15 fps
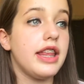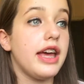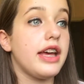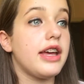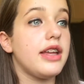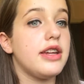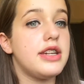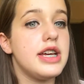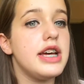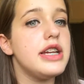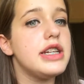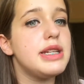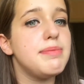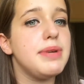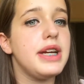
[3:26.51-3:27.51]
they can
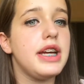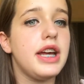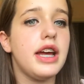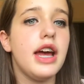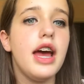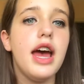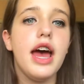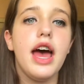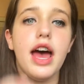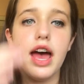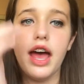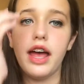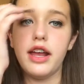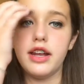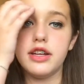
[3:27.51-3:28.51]
tend to be
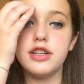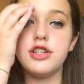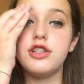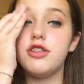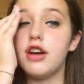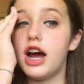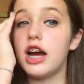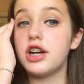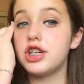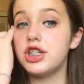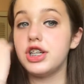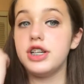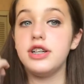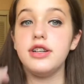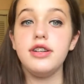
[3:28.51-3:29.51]
a
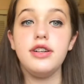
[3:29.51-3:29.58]
distraction.